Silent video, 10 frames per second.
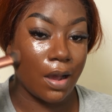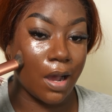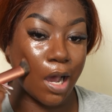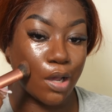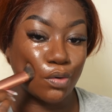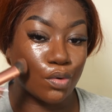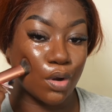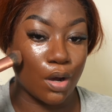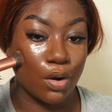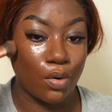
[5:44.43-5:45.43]
I
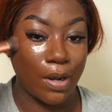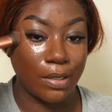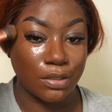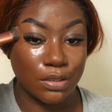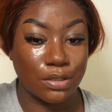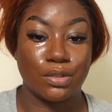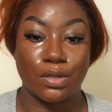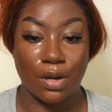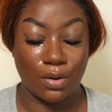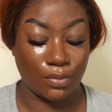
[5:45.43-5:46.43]
know, I just
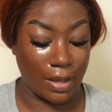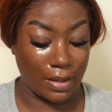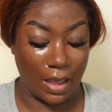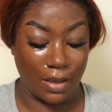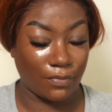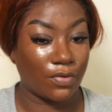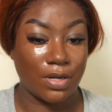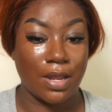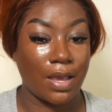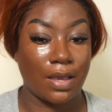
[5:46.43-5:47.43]
know, like every
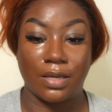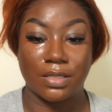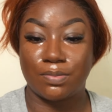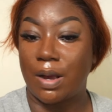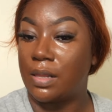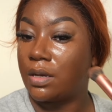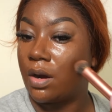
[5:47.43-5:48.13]
day is probably